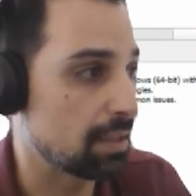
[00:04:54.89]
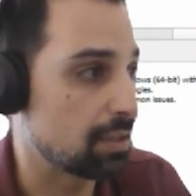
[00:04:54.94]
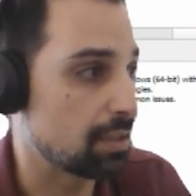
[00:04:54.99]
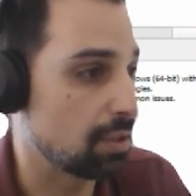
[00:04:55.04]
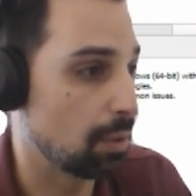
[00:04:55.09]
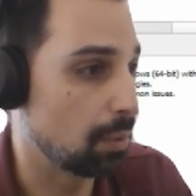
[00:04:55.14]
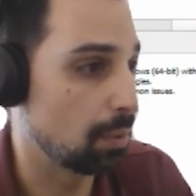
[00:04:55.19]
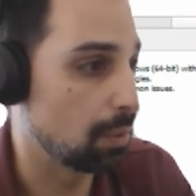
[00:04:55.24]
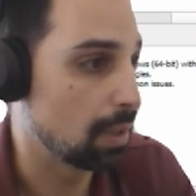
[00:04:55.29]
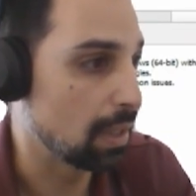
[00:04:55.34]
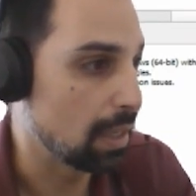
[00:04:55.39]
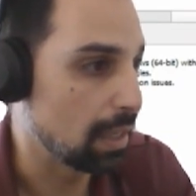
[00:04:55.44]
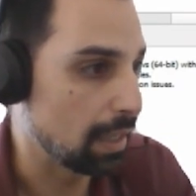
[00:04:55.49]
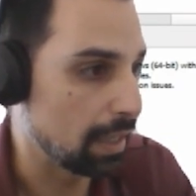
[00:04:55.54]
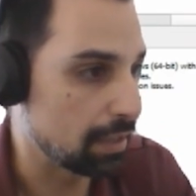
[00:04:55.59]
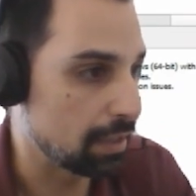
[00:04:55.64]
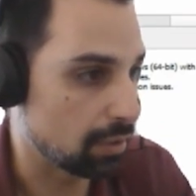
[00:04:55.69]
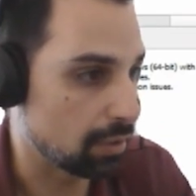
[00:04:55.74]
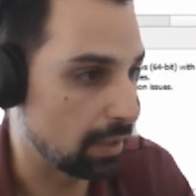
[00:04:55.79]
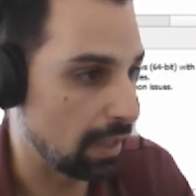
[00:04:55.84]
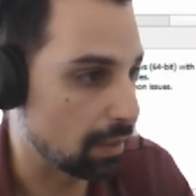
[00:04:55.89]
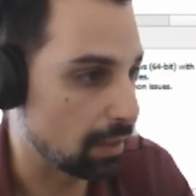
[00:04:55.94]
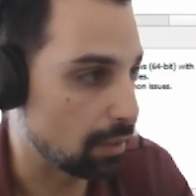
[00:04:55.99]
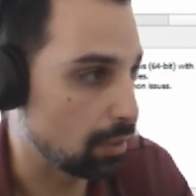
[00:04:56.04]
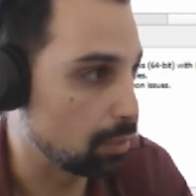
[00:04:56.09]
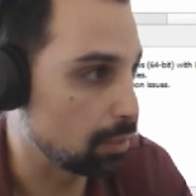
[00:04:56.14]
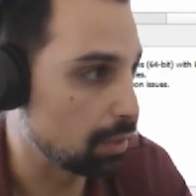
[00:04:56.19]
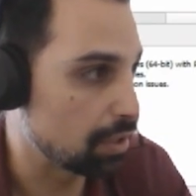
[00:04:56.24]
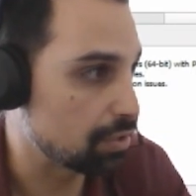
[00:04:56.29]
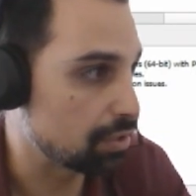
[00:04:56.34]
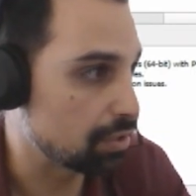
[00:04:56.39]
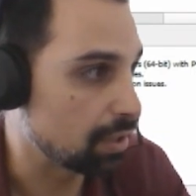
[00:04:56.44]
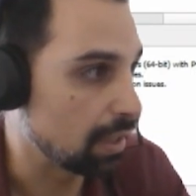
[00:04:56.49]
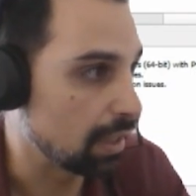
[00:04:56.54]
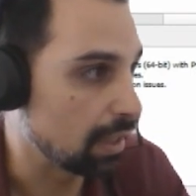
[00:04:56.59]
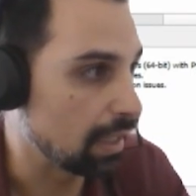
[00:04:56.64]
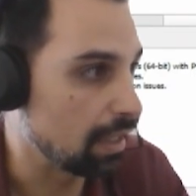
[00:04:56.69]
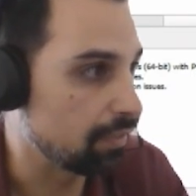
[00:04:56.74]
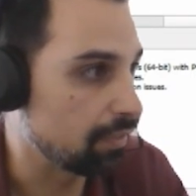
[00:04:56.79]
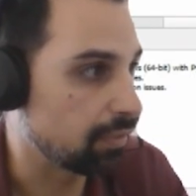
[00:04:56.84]
So it's going to acknowledge
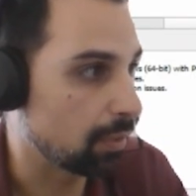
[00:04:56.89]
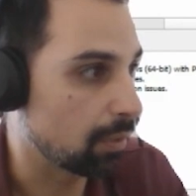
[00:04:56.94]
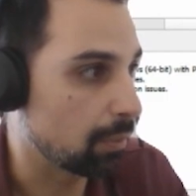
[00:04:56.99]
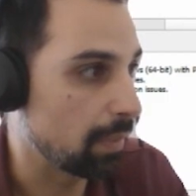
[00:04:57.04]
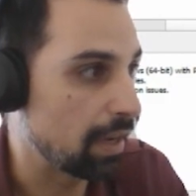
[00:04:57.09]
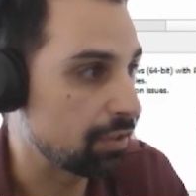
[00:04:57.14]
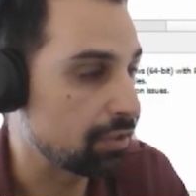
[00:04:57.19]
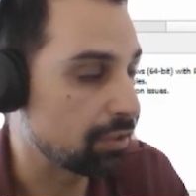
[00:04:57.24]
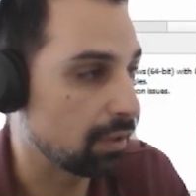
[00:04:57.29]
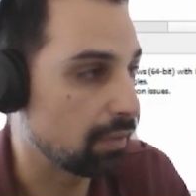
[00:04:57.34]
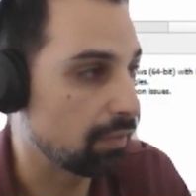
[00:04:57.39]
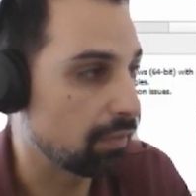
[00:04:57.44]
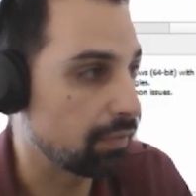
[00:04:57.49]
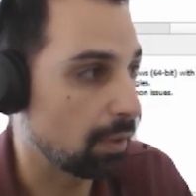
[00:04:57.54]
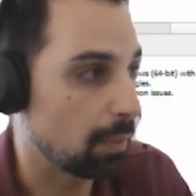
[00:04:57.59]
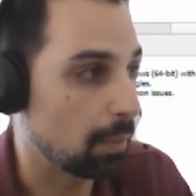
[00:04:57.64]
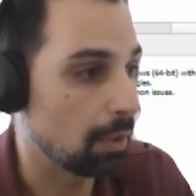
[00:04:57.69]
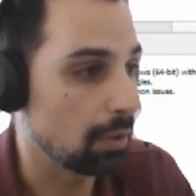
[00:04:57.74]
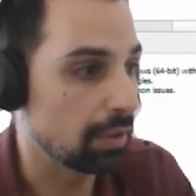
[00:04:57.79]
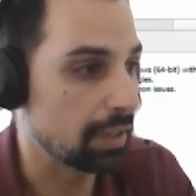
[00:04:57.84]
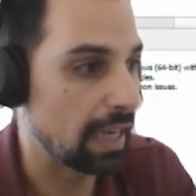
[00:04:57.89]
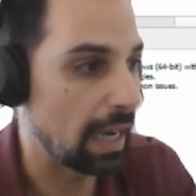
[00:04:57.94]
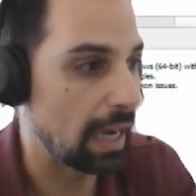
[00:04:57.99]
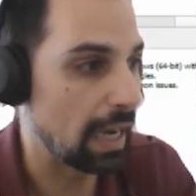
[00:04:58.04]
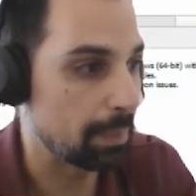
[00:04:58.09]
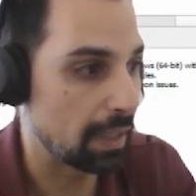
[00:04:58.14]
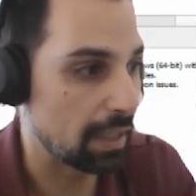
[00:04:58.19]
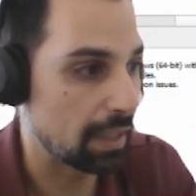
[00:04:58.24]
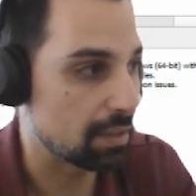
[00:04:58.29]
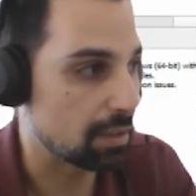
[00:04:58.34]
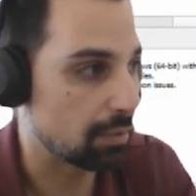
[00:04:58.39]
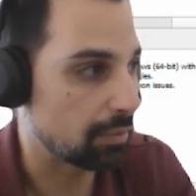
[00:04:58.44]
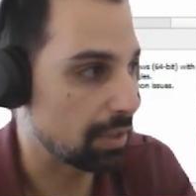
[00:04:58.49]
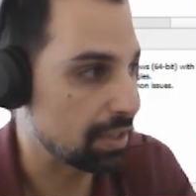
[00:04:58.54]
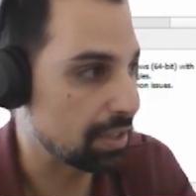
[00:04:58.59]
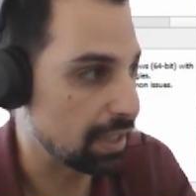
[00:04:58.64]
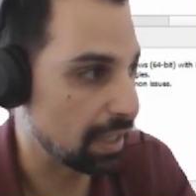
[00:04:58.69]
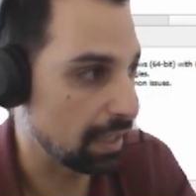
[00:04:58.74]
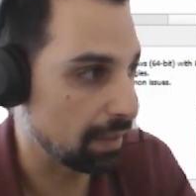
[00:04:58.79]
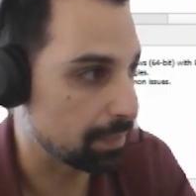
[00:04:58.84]
information from all the updates
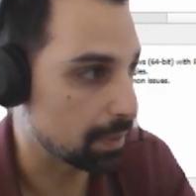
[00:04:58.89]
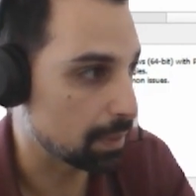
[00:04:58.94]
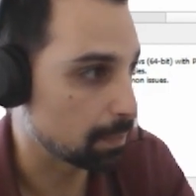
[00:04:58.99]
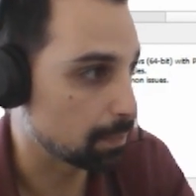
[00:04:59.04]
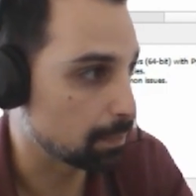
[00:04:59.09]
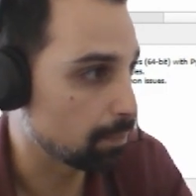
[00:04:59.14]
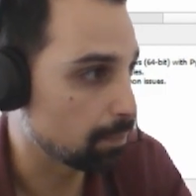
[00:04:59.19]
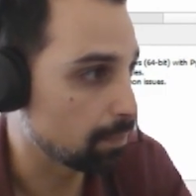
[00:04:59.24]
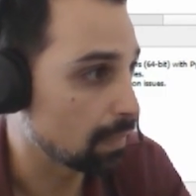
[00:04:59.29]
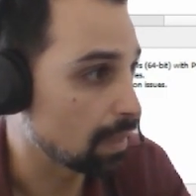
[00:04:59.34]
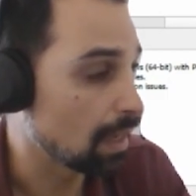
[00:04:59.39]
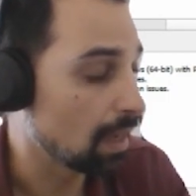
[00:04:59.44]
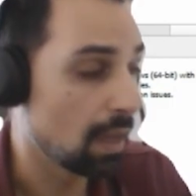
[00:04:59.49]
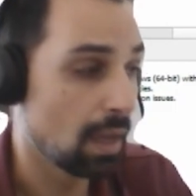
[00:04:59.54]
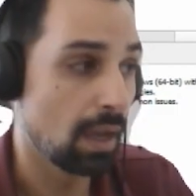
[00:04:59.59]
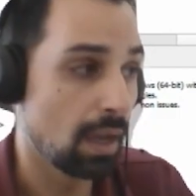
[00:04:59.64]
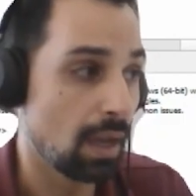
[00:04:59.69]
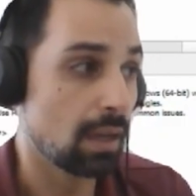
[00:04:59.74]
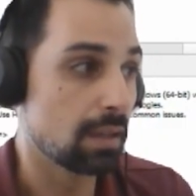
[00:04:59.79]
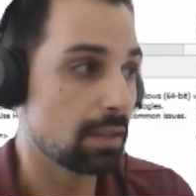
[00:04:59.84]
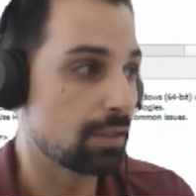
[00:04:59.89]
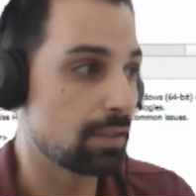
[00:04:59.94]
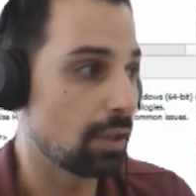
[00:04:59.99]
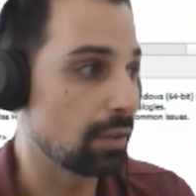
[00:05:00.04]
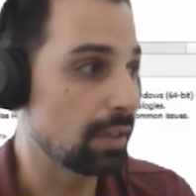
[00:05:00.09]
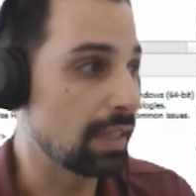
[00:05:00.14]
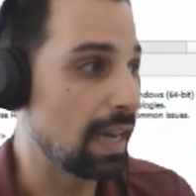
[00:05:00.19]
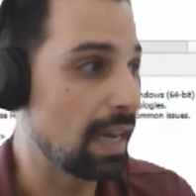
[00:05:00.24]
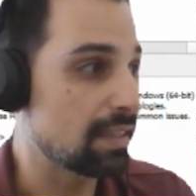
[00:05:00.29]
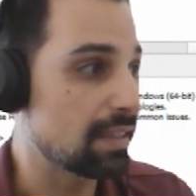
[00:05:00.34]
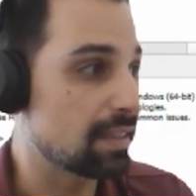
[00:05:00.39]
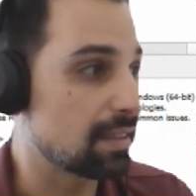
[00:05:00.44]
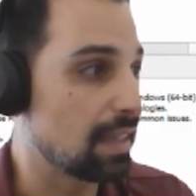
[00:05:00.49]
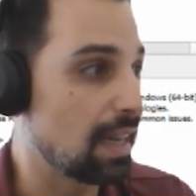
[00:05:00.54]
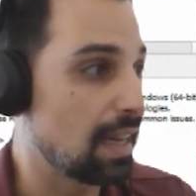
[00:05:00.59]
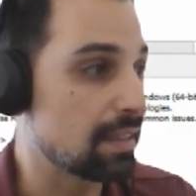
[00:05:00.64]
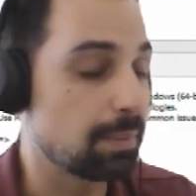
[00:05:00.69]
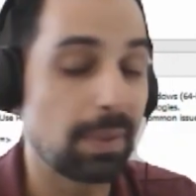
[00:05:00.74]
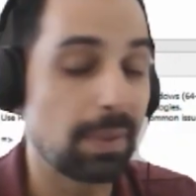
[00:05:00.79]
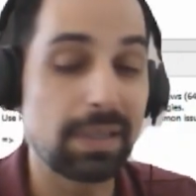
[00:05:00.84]
received. So that's
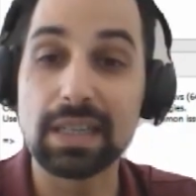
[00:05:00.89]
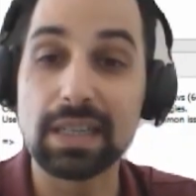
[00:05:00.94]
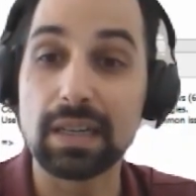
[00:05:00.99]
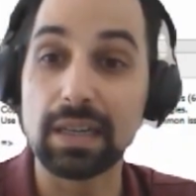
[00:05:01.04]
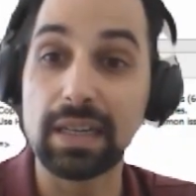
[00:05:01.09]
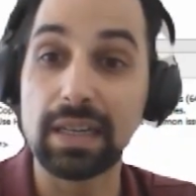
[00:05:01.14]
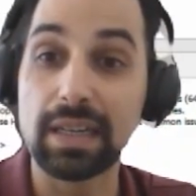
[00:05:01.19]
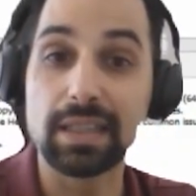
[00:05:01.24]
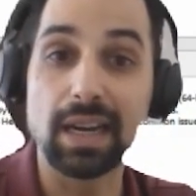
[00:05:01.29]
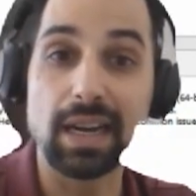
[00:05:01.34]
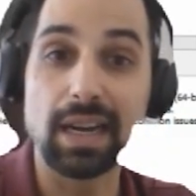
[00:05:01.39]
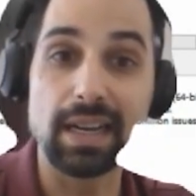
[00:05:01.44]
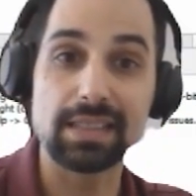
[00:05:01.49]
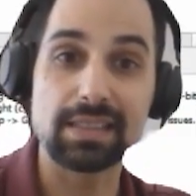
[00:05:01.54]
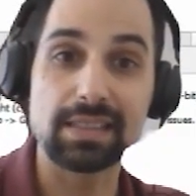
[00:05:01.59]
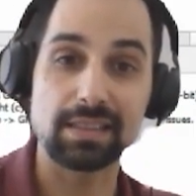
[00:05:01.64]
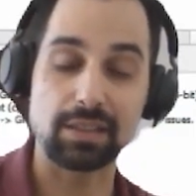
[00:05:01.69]
basically it, guys.